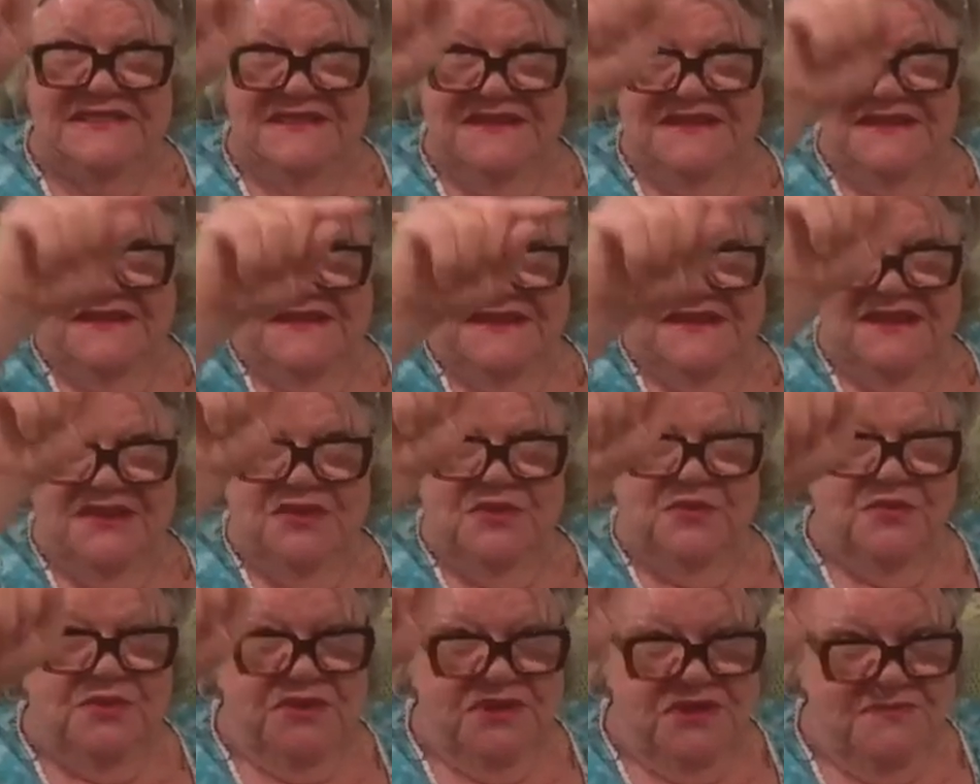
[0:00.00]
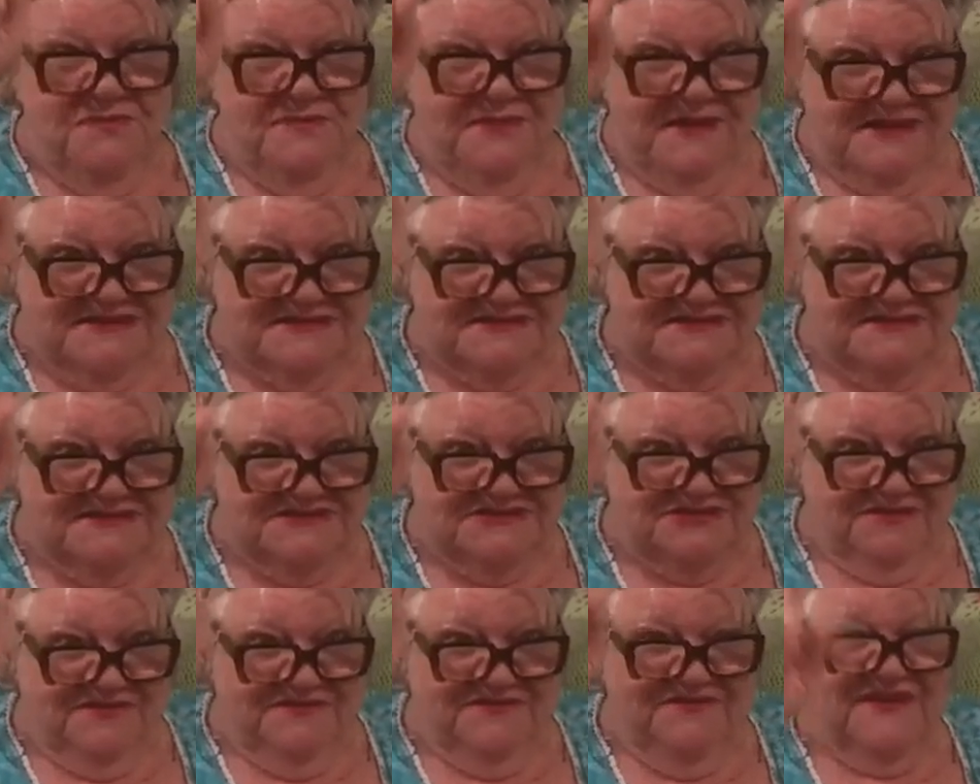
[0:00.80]
thing, you know, where you
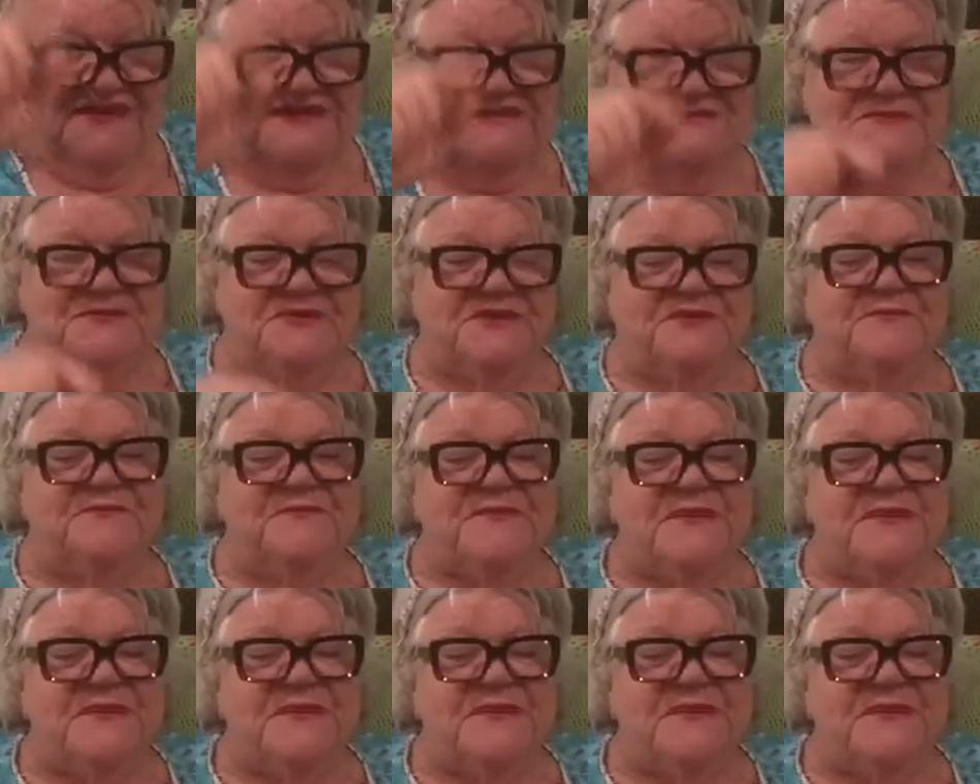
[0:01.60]
message on Facebook.